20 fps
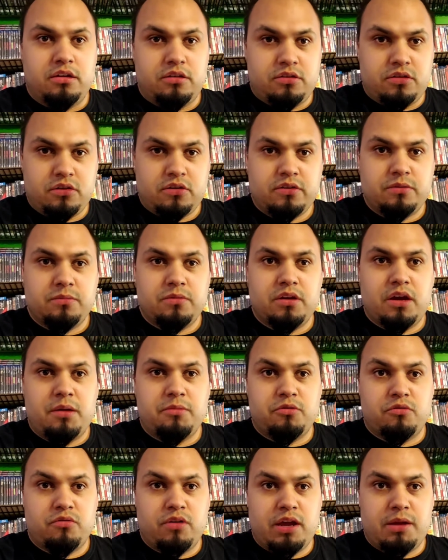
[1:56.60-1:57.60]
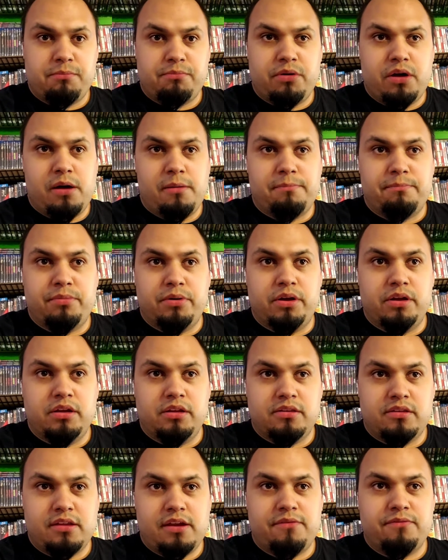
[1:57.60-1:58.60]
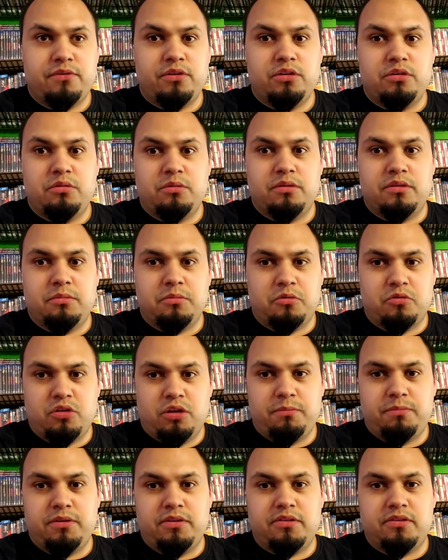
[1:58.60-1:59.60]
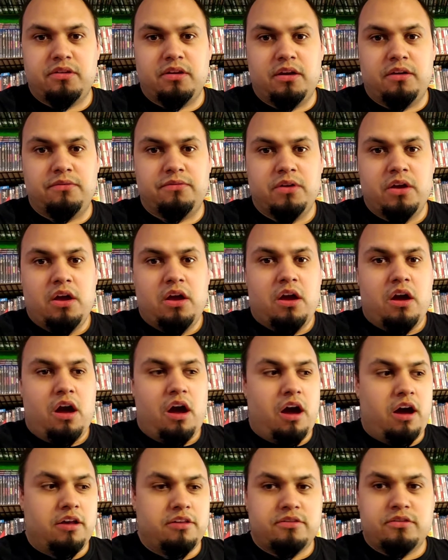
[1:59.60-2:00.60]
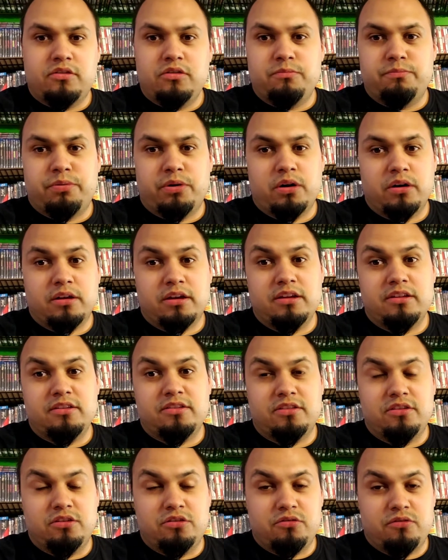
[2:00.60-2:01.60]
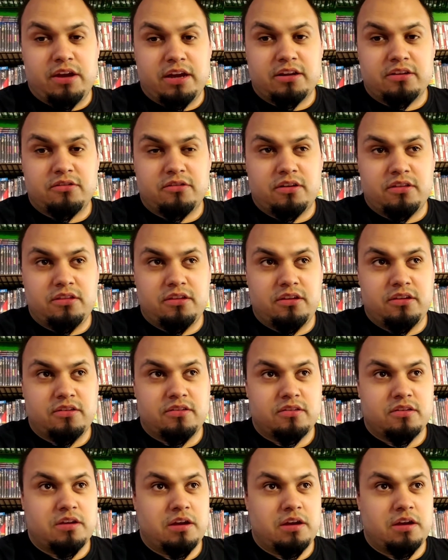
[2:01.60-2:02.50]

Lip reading: Took some time to ramp up, but it's definitely doing some creepy stuff. Osgood Perkins, the director on this,